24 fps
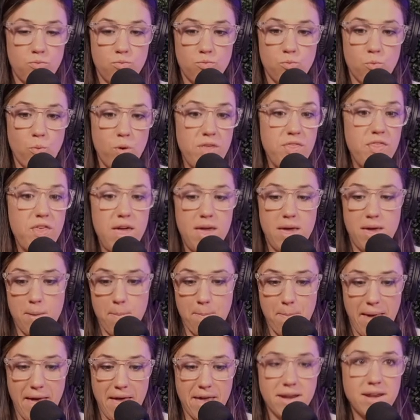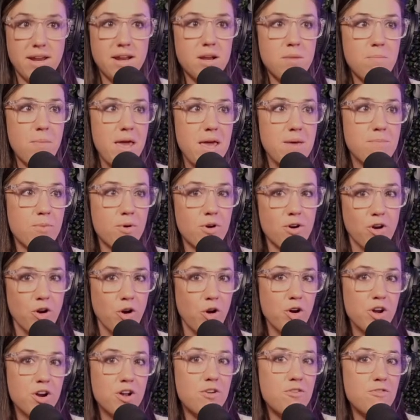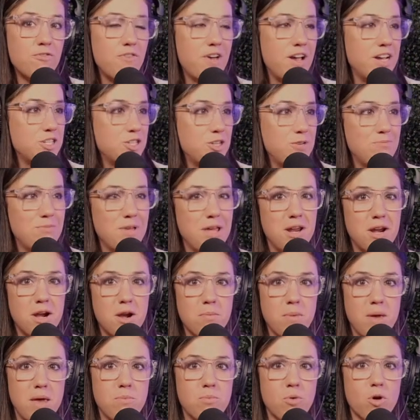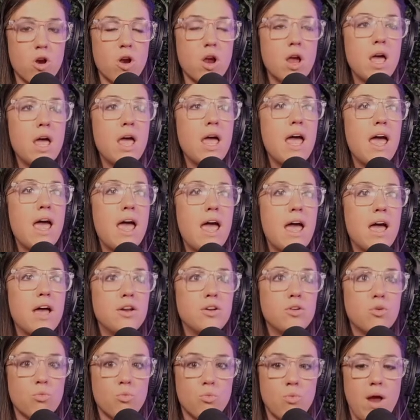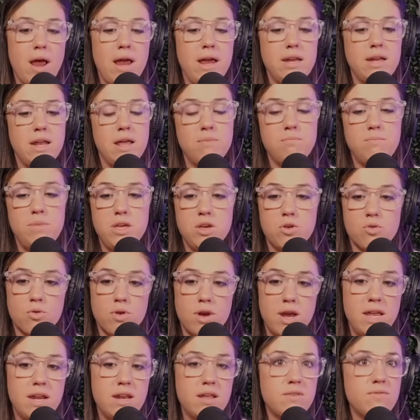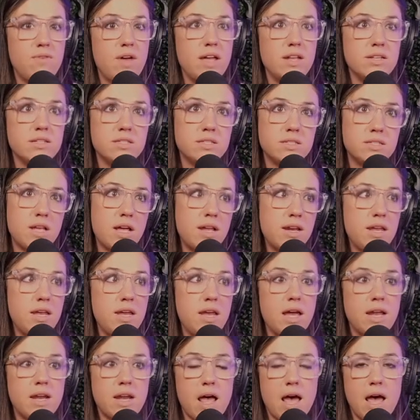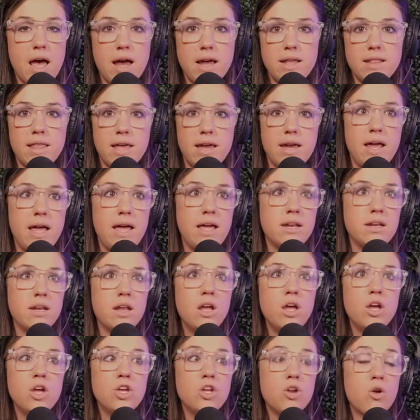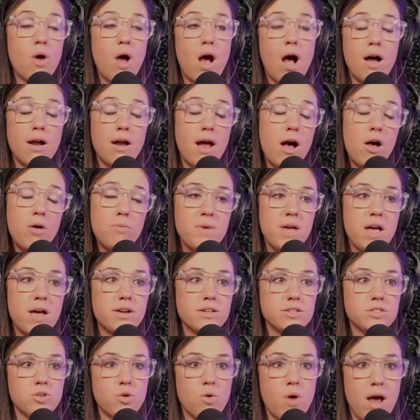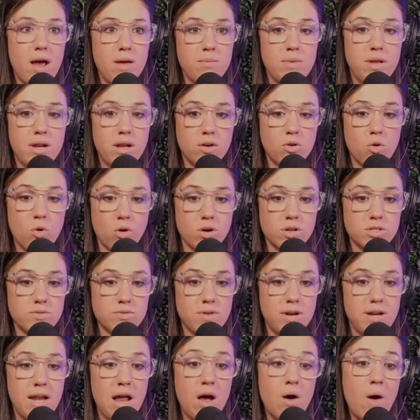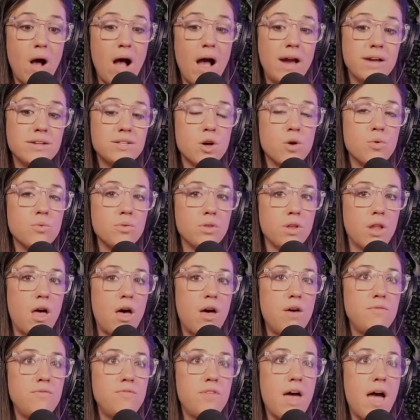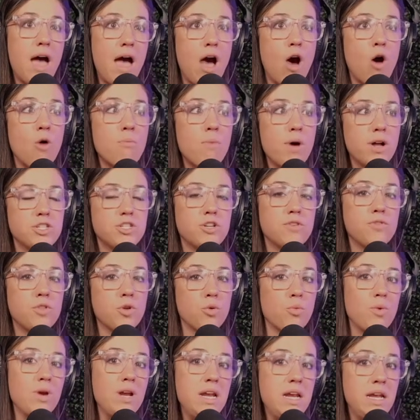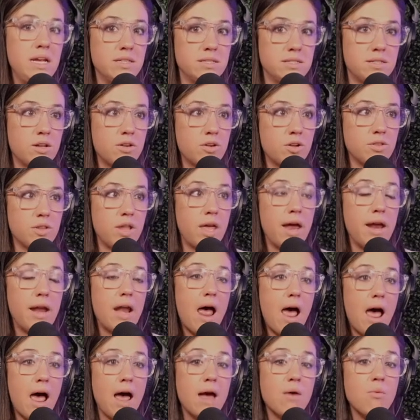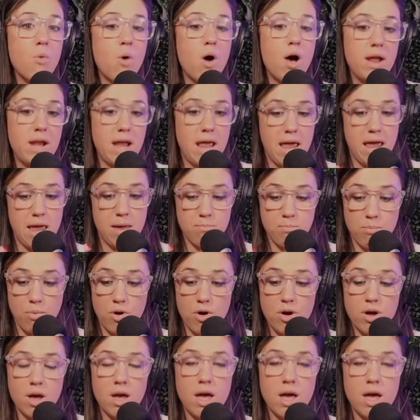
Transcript: with a pen and a paper, good old fashioned pen and a paper yep. and write and be creative and study and highlight. And, you know, I'll be honest. So I'm in a course right now. I don't love how much of the reading is done online. I want a book.